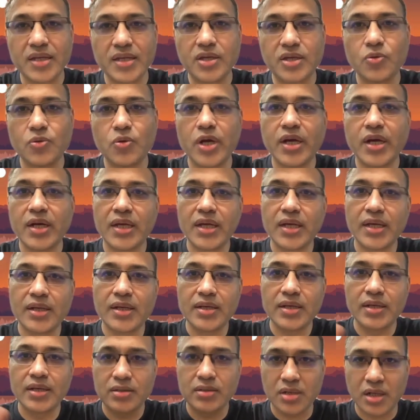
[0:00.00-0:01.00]
you were
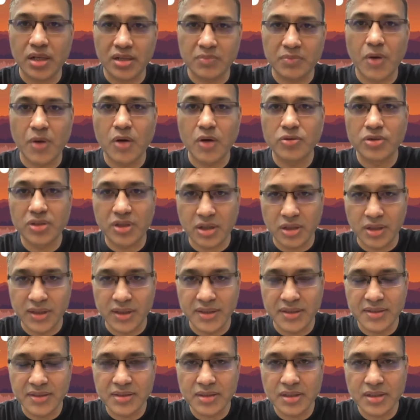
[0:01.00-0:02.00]
in Dartmouth
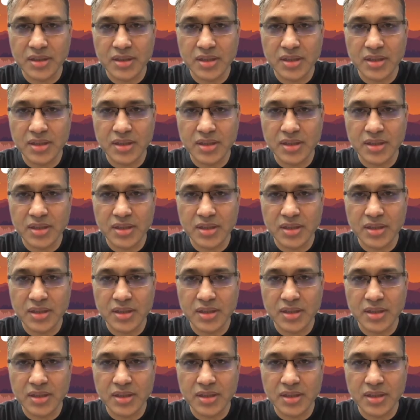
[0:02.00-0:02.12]
College.